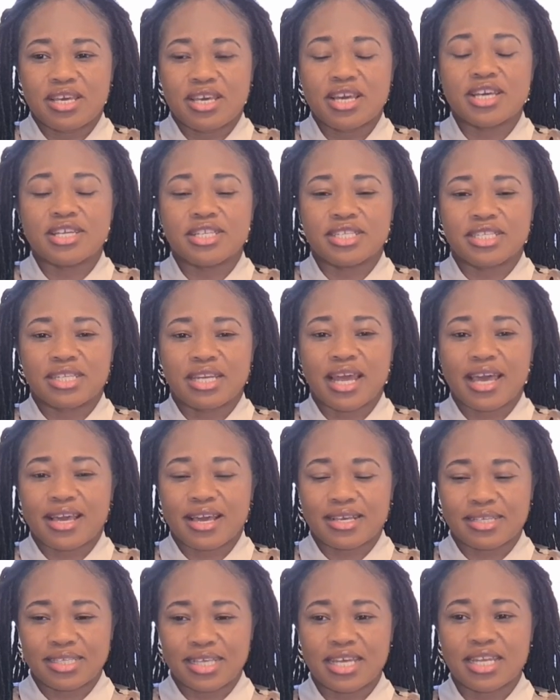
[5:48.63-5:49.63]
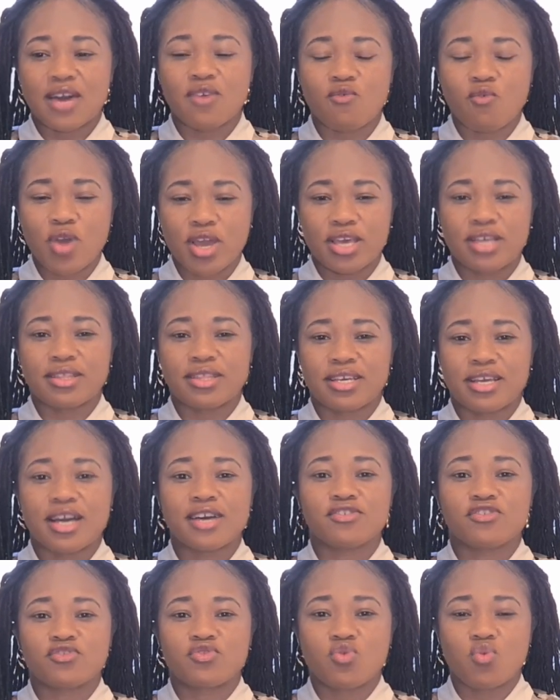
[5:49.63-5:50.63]
And like I said, I've worked in the
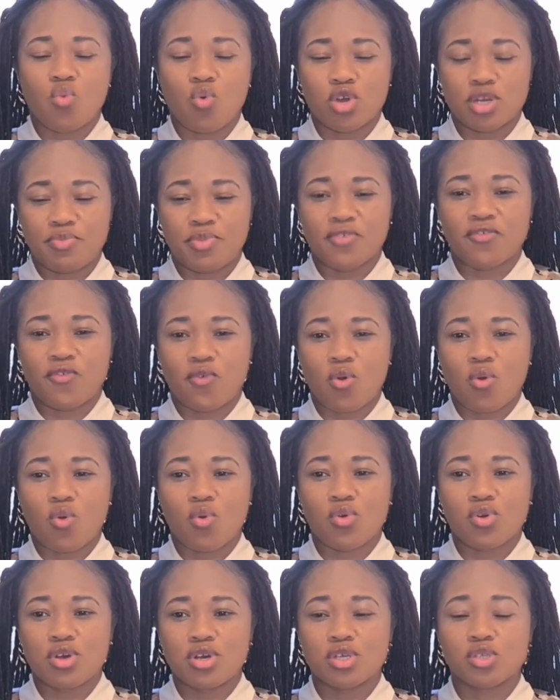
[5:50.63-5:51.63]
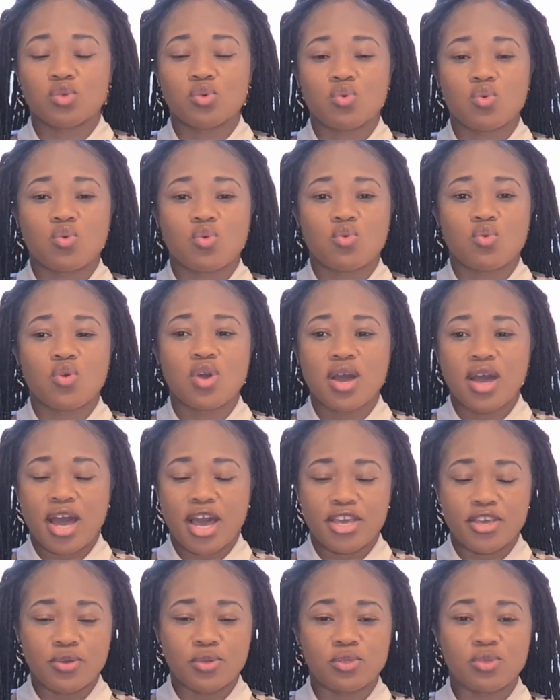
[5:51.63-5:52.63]
gastro ward before, so I
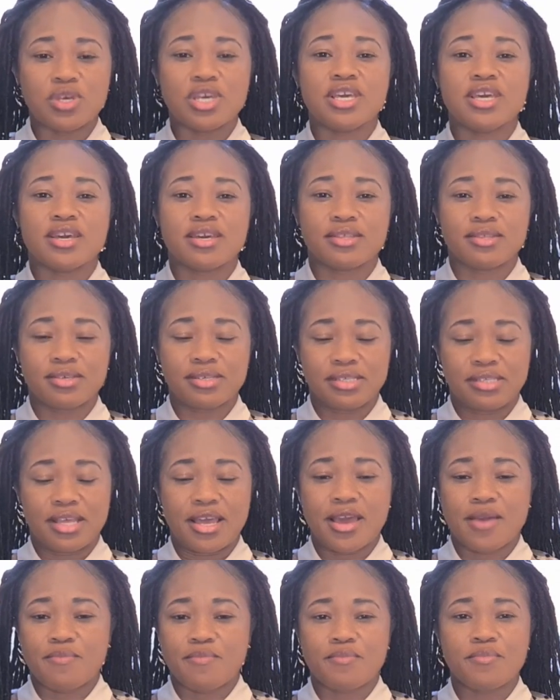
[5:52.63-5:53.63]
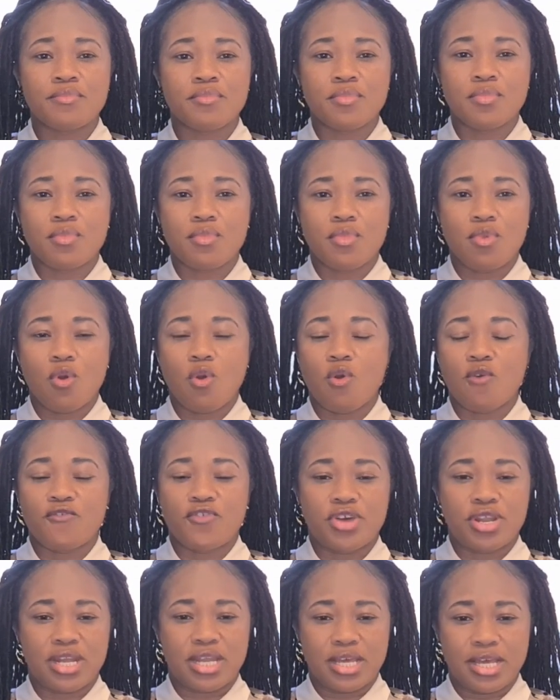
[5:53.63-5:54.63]
used to hear this term
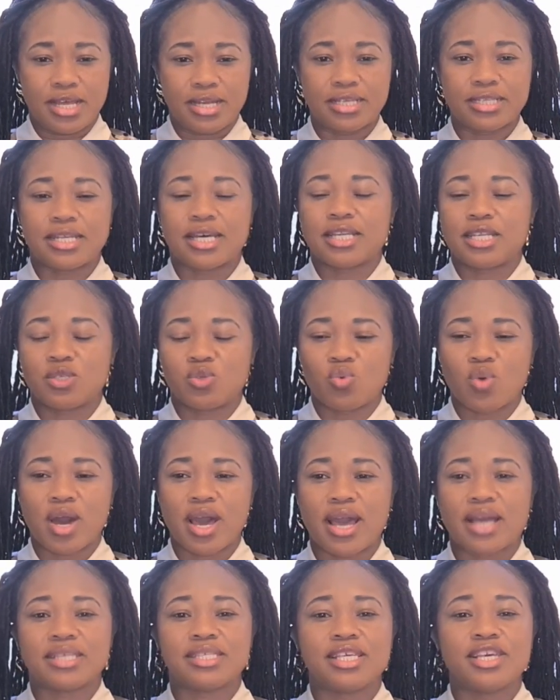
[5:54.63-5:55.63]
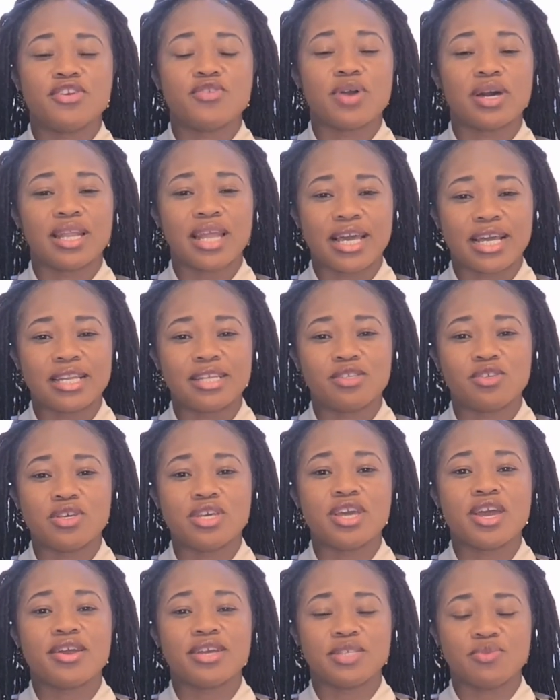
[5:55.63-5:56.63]
often, and that is why I say you are likely to
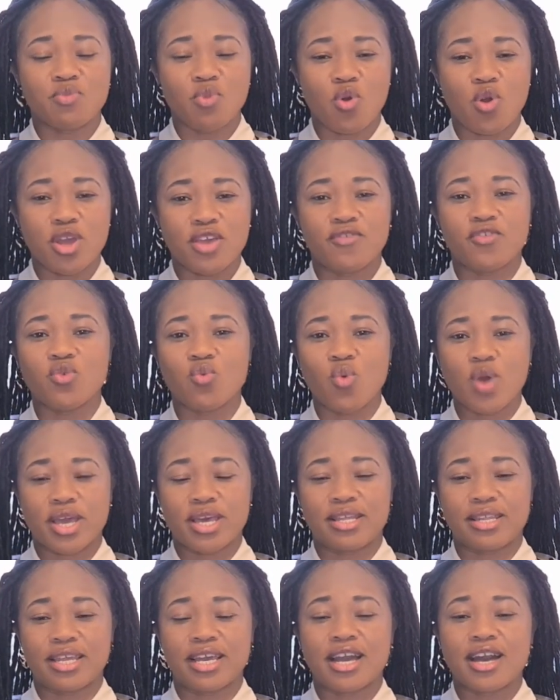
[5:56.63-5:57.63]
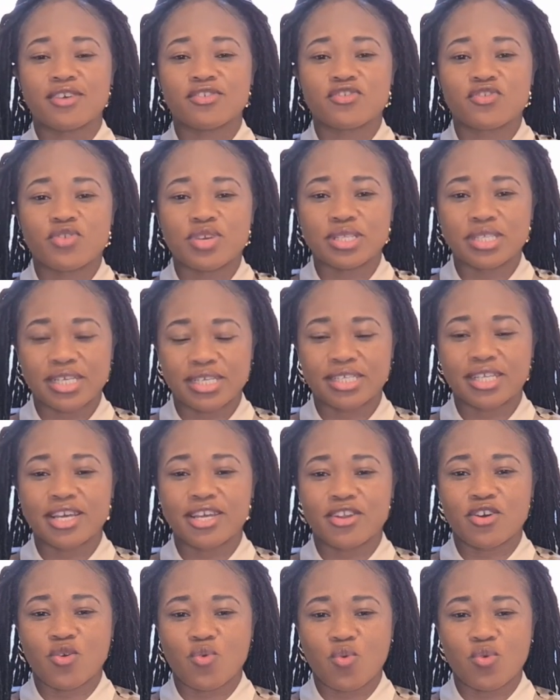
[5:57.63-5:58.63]
hear it more if you work in the
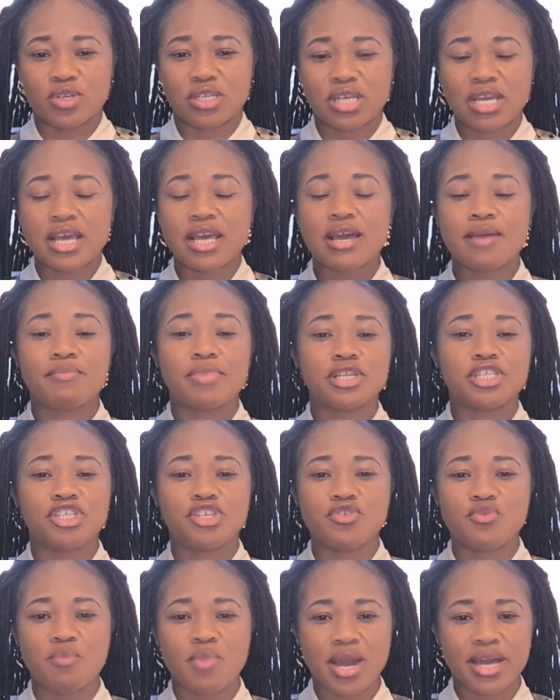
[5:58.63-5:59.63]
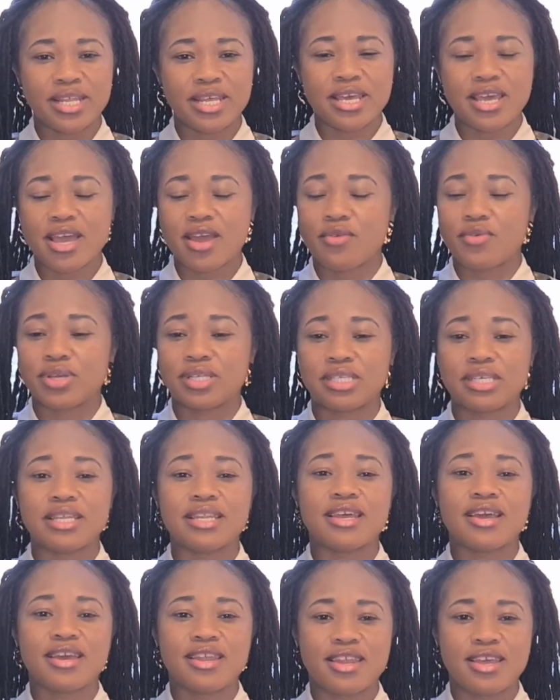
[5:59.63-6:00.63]
gastrointestinal ward, but you might hear it
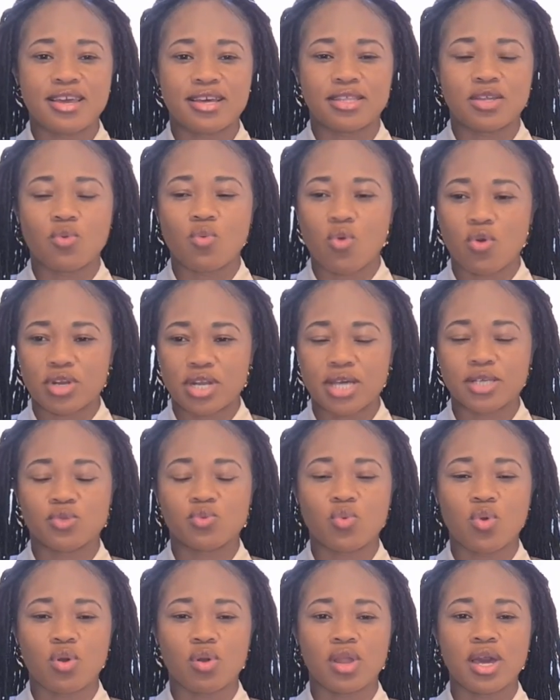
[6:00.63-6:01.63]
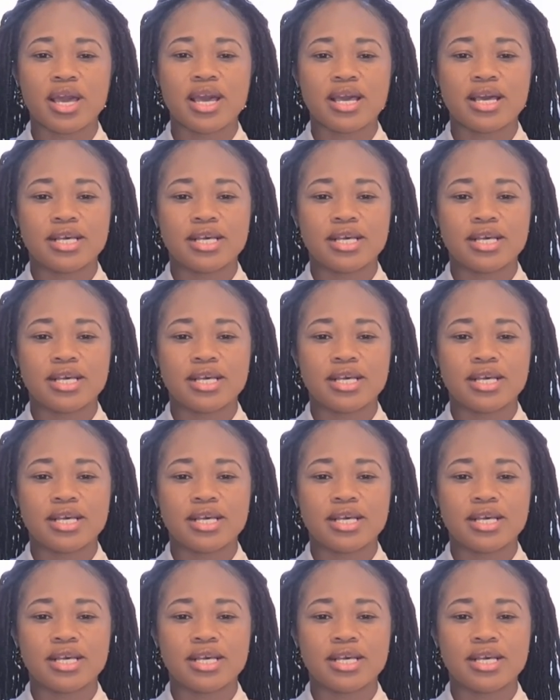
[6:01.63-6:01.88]
in any other ward as well.